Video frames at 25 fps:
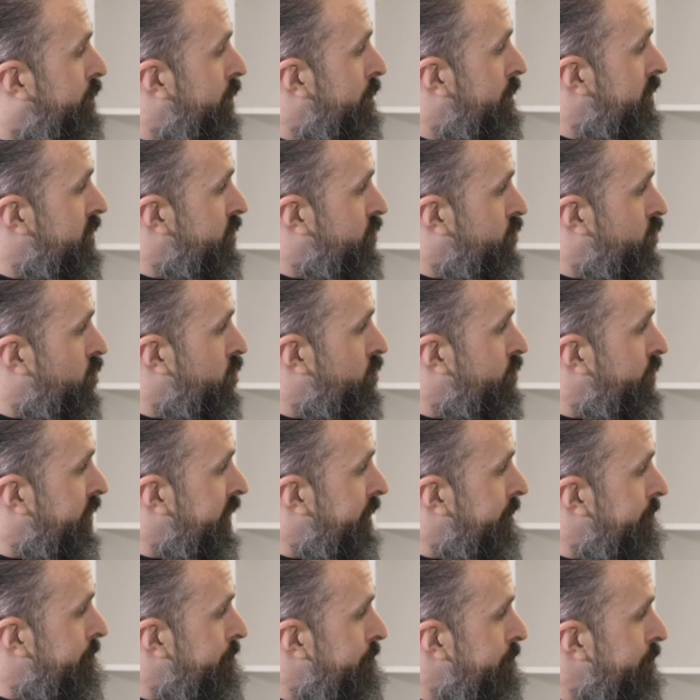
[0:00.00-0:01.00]
put my straw
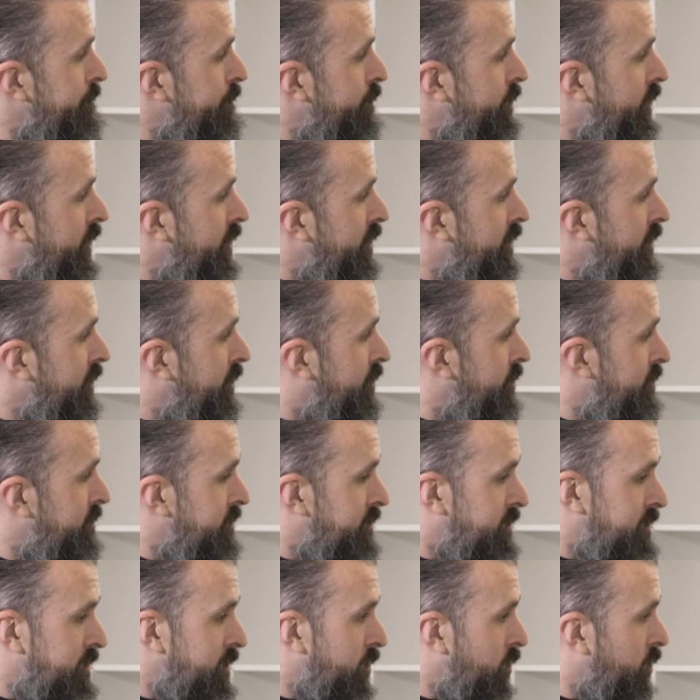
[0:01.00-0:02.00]
in
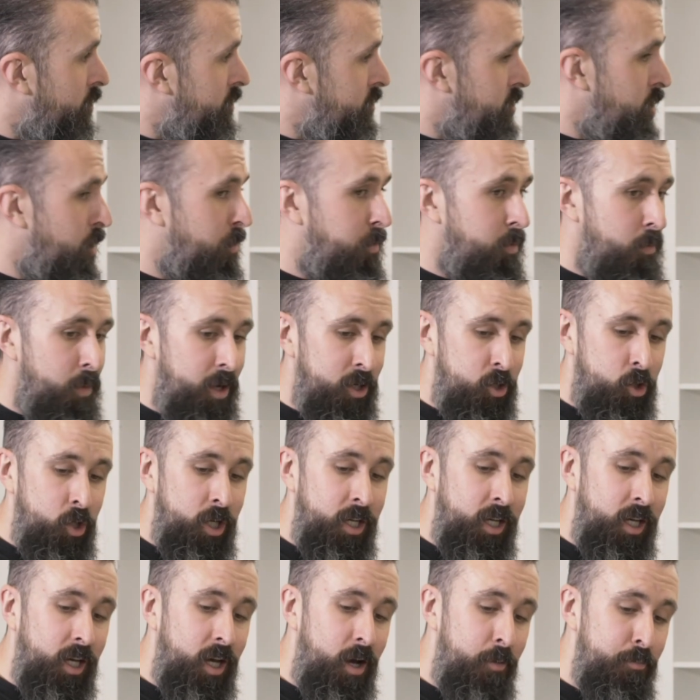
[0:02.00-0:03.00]
because on top of my
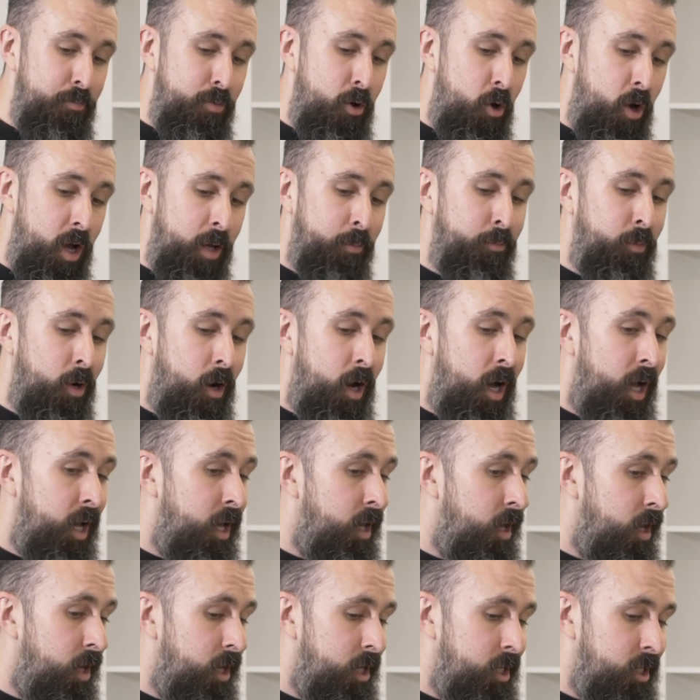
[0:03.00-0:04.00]
drink, I'm putting
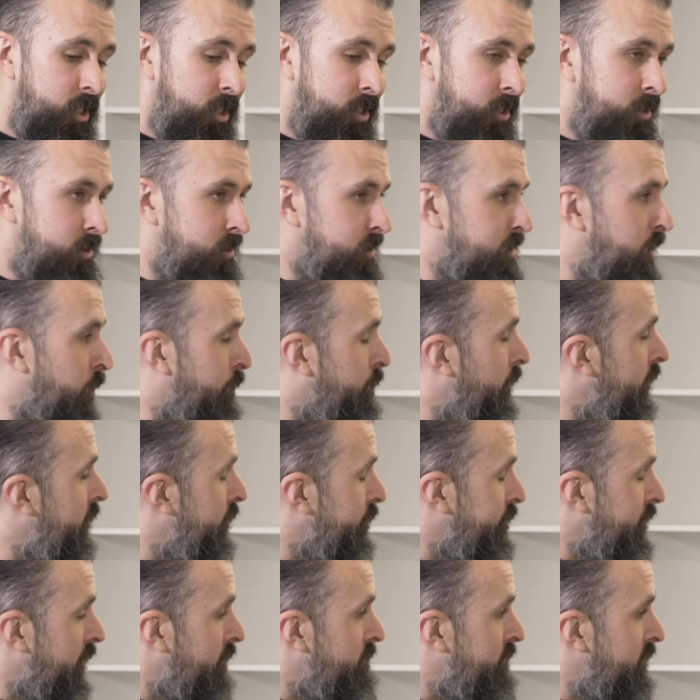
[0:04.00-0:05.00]
my Ben
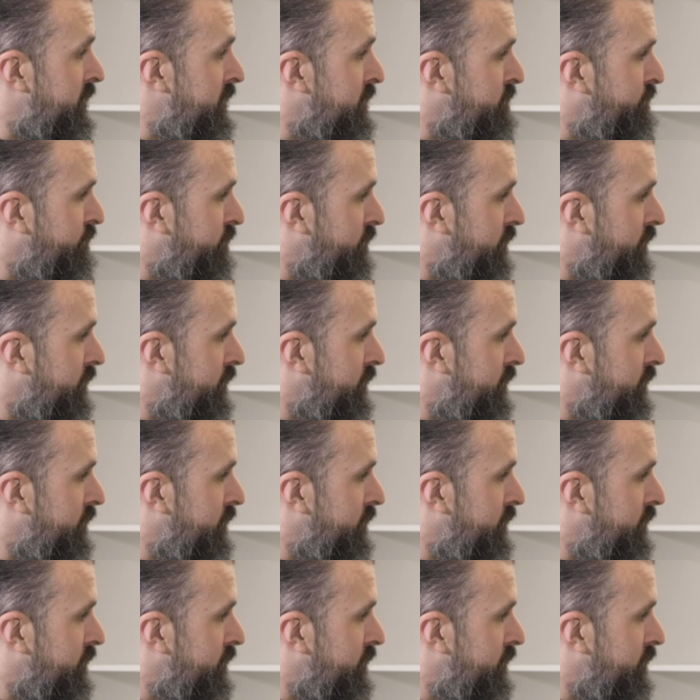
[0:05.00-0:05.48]
and Jerry's from